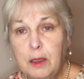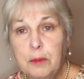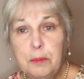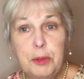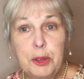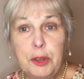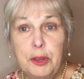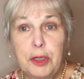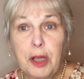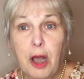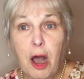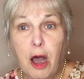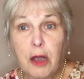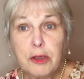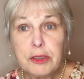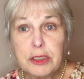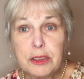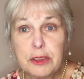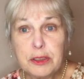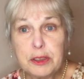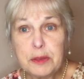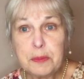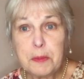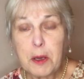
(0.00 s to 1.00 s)
Buddha
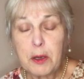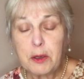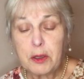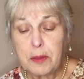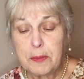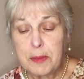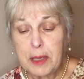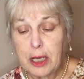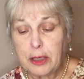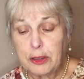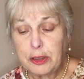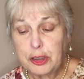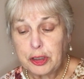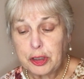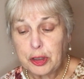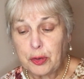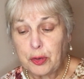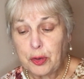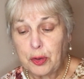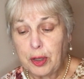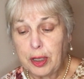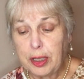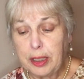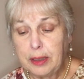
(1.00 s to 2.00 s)
also spoke about
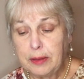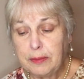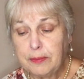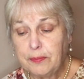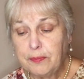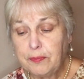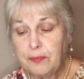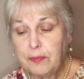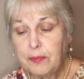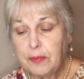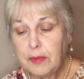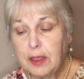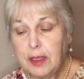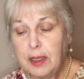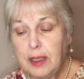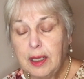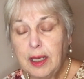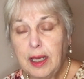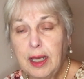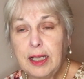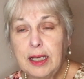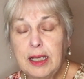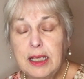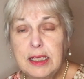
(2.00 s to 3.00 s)
joy,
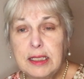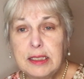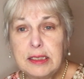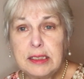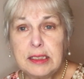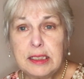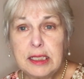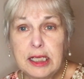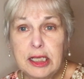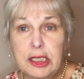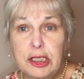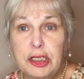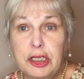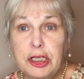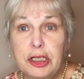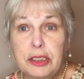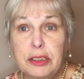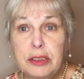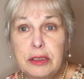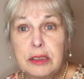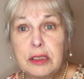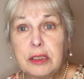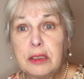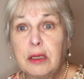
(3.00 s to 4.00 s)
and his
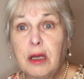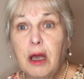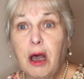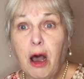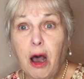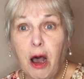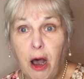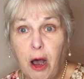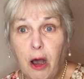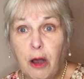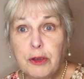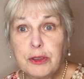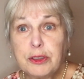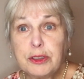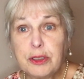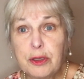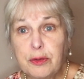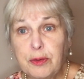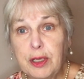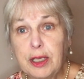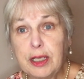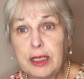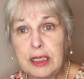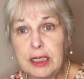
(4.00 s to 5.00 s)
teachings
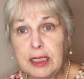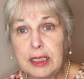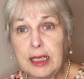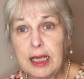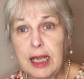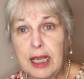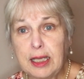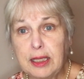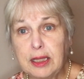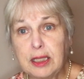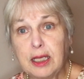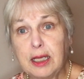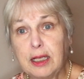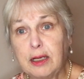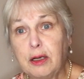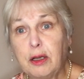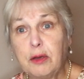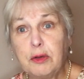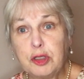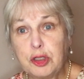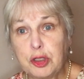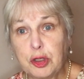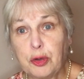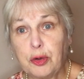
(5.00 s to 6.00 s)
also indicate that
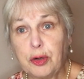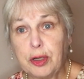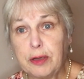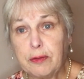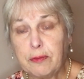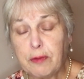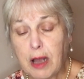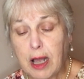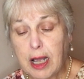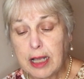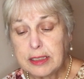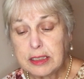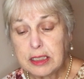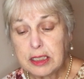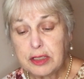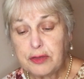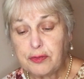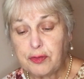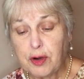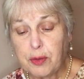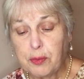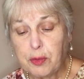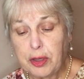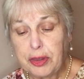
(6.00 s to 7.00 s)
joy arises
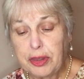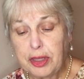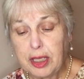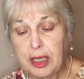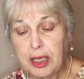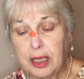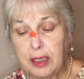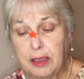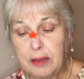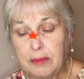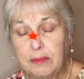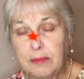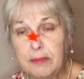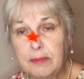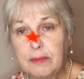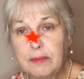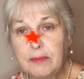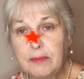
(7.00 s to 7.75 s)
from within.